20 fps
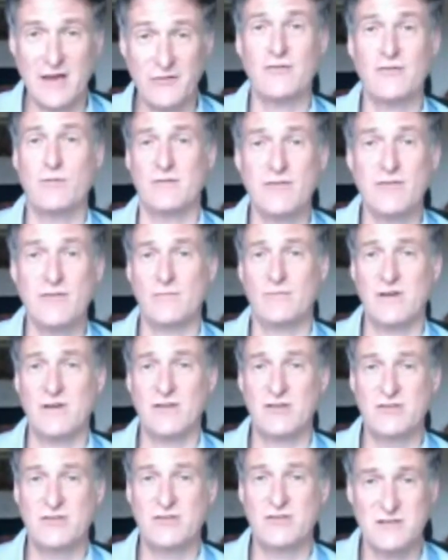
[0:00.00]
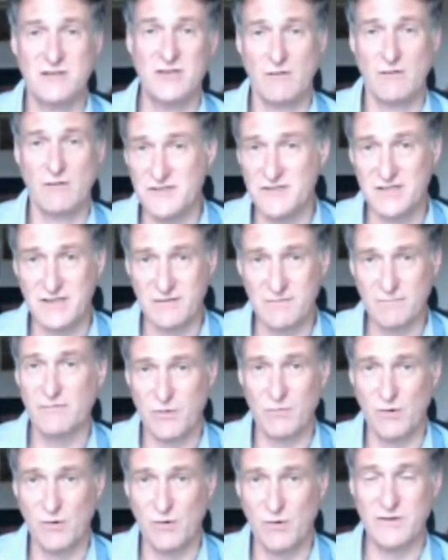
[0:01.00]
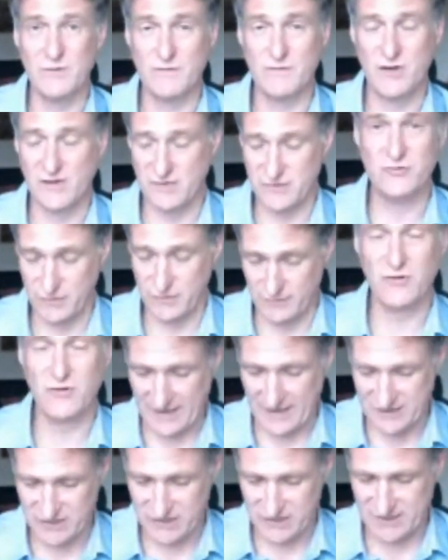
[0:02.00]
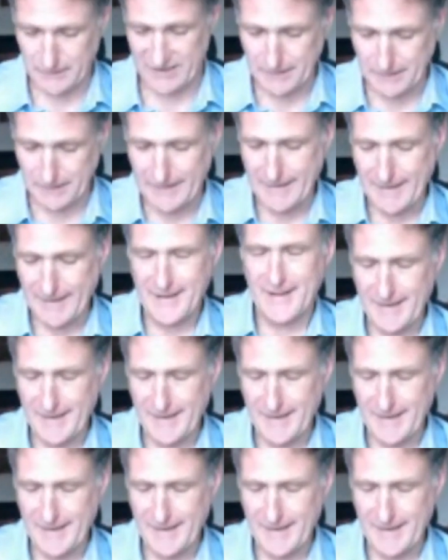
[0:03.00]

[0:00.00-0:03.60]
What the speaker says: community engagement, which is obviously what we're trying to do there.